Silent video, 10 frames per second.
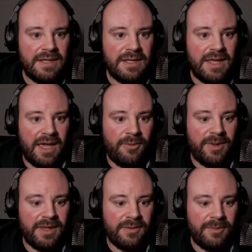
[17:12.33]
yeah,
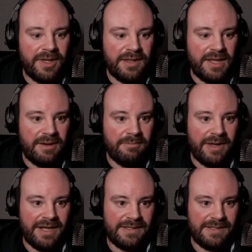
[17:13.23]
we can then
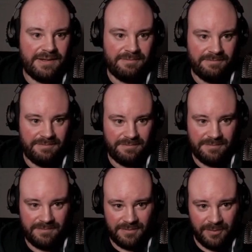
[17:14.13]
paint in
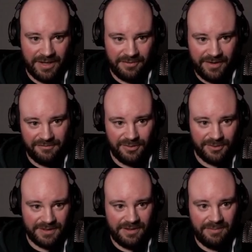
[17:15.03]
where the
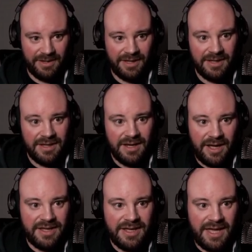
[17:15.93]
rainfall's going to be.
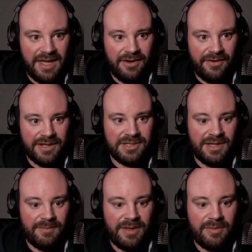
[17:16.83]
I think here,
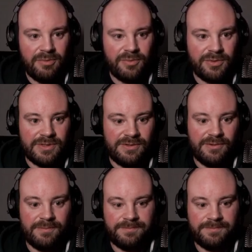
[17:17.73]
actually, maybe what we'll do,